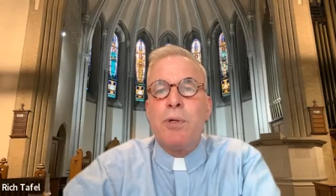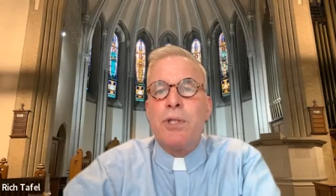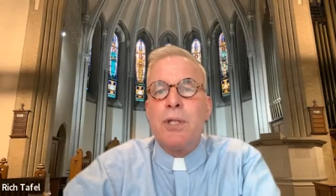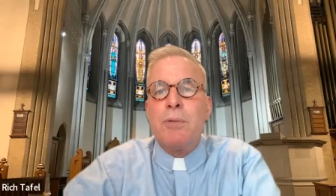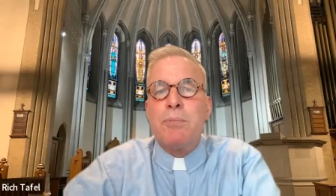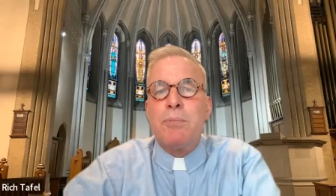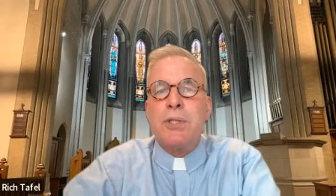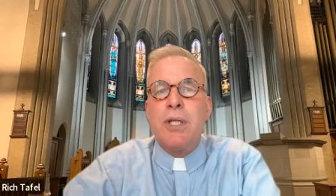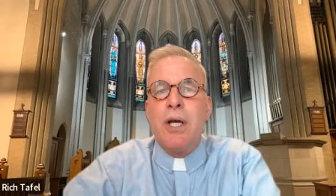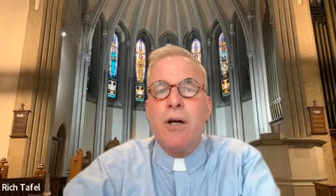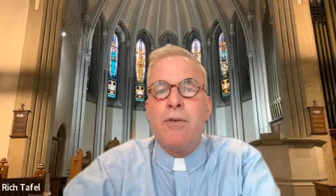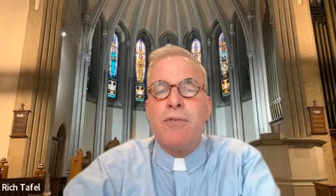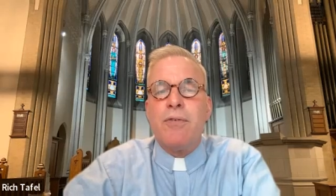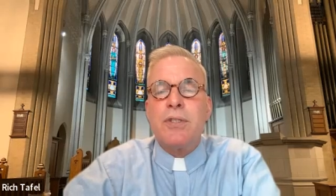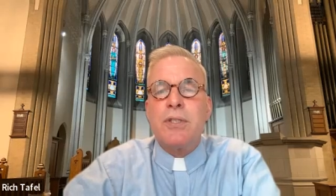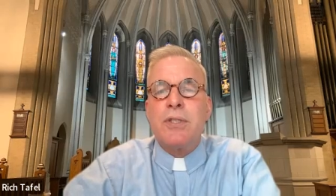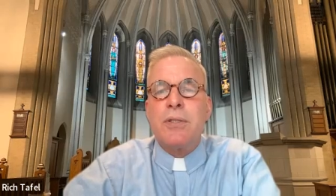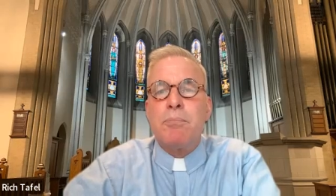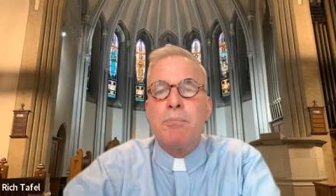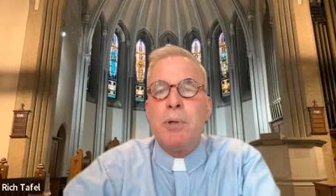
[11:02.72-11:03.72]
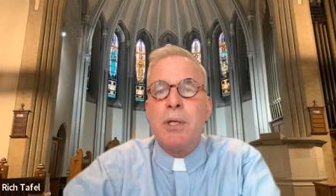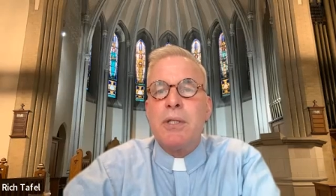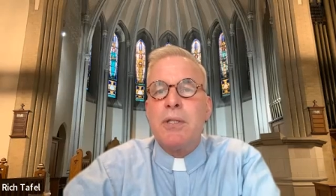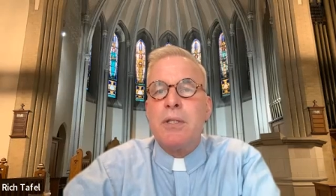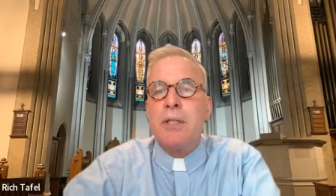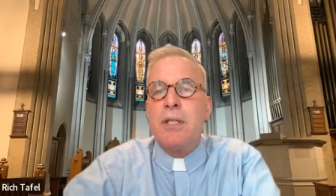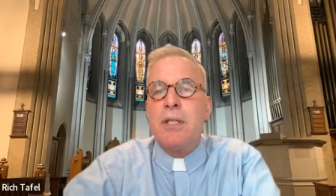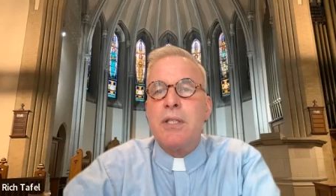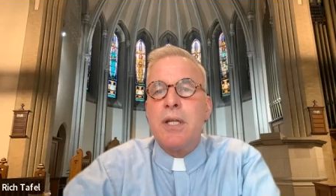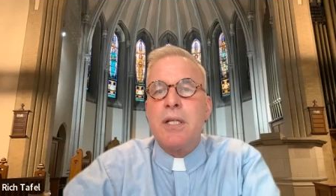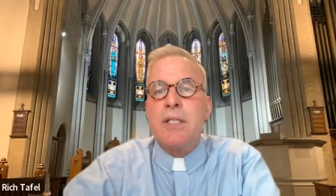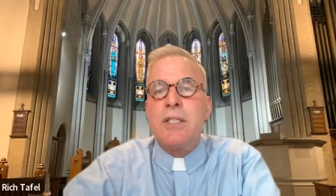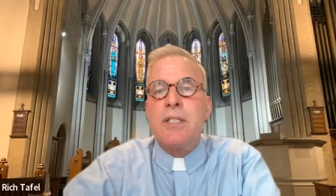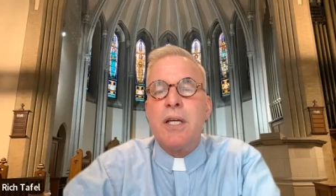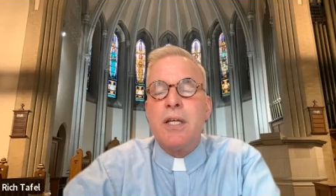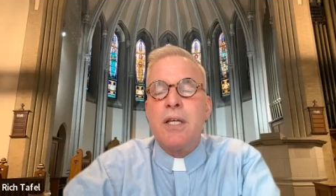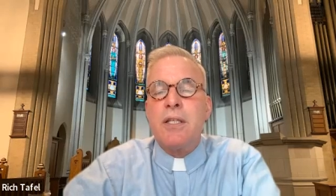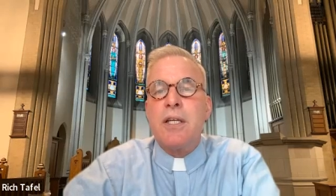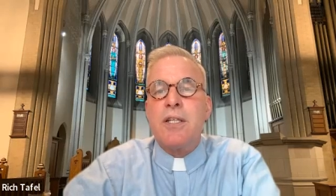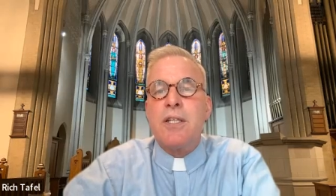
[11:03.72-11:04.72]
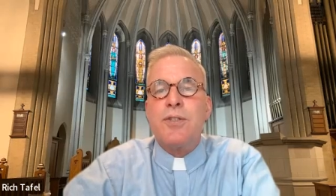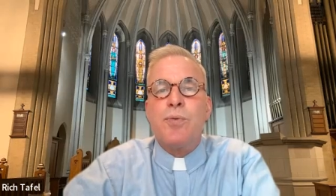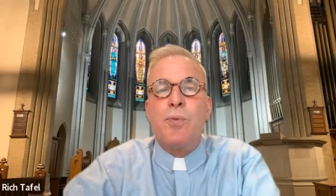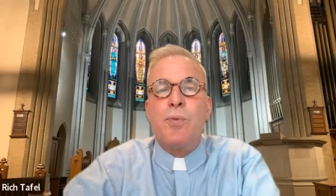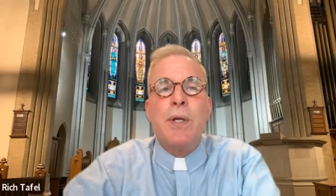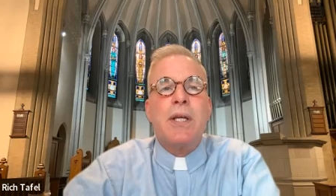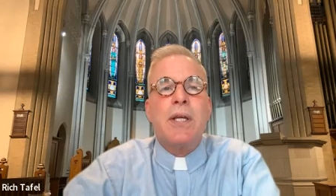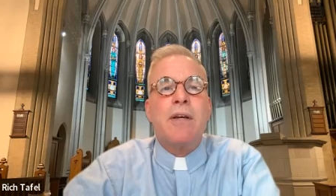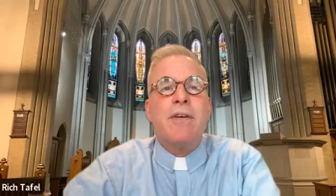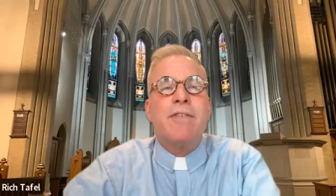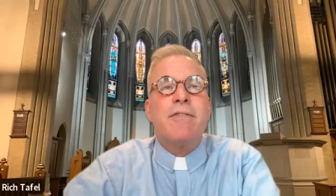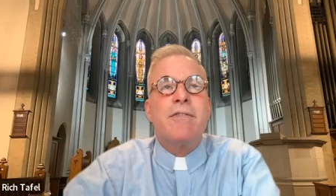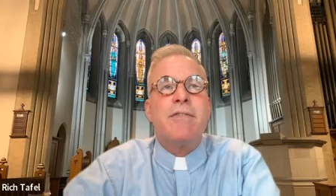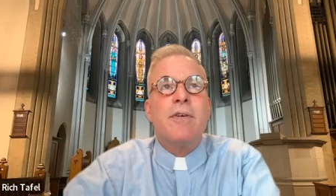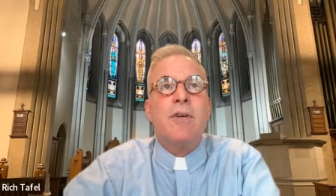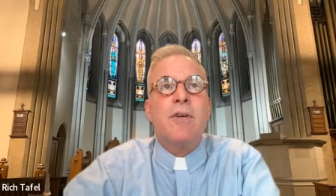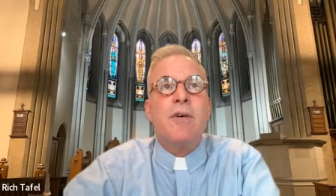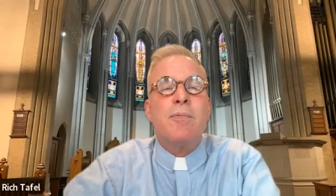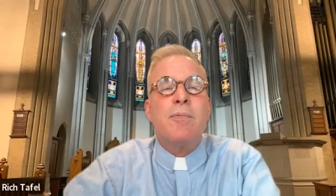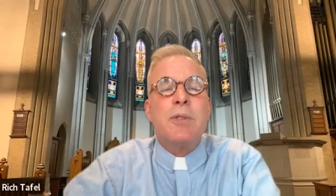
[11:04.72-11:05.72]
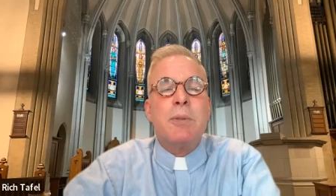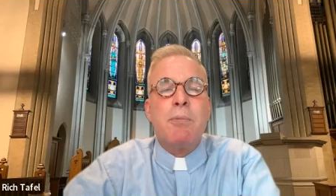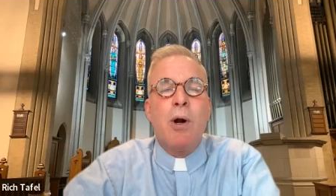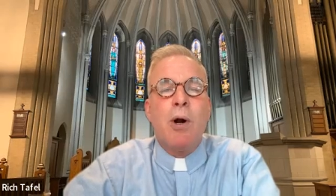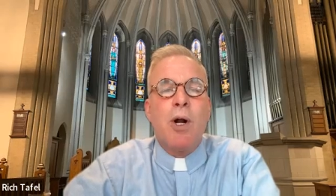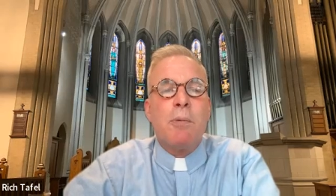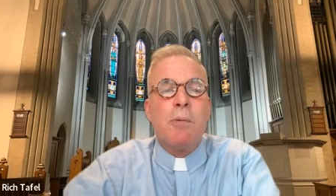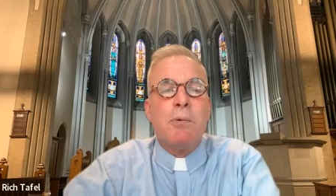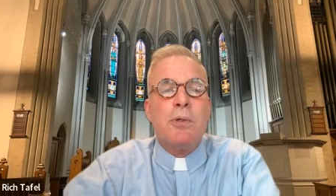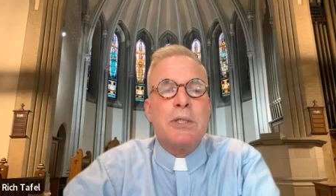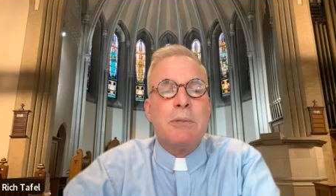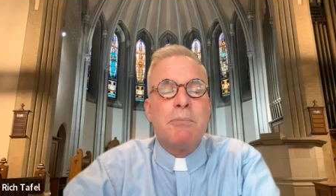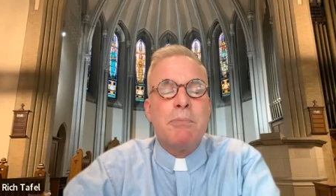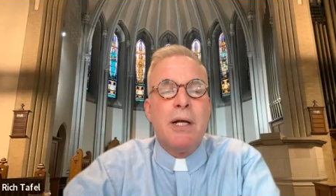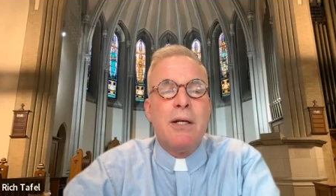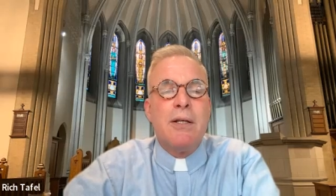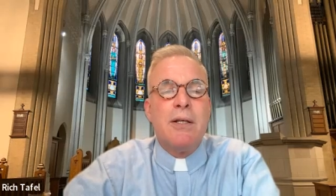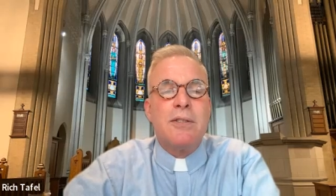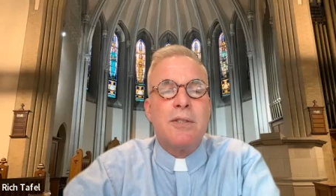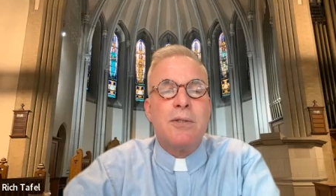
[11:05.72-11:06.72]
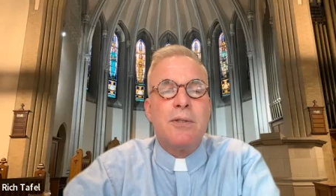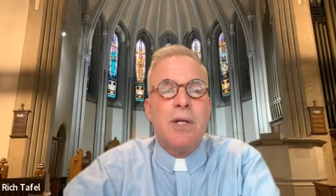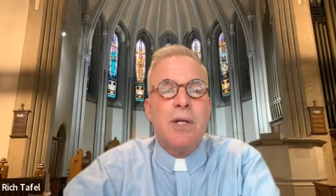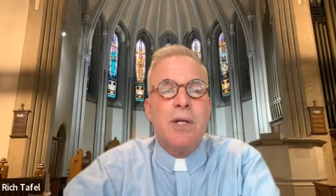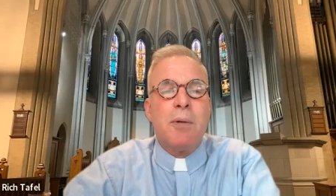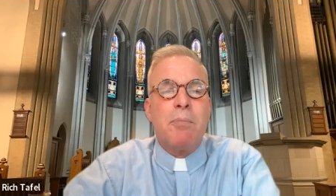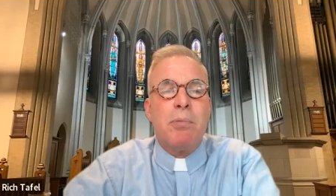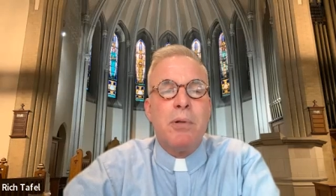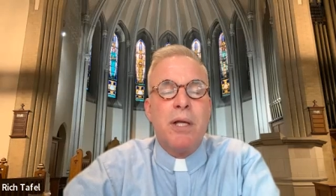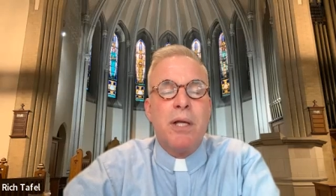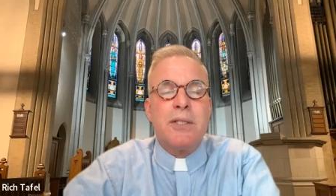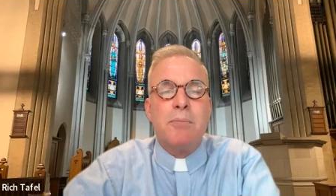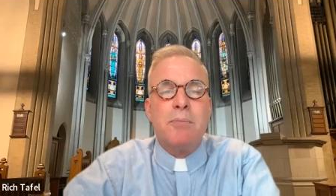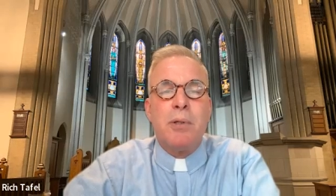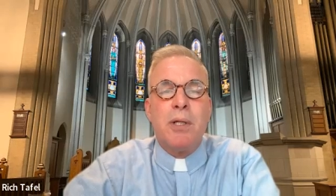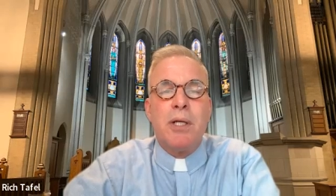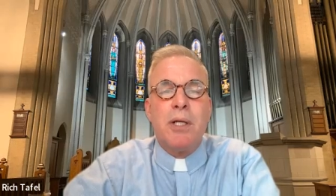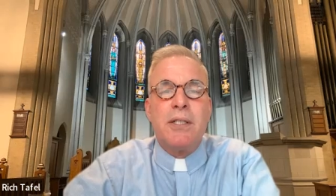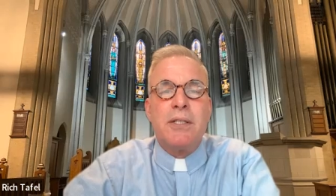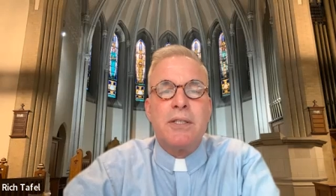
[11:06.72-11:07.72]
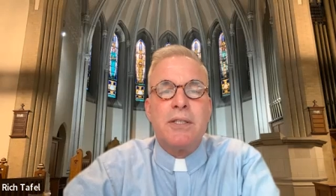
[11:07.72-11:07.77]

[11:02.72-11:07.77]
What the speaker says: to themselves. But it does say it does reek of some horrible smell, so not a pleasant place.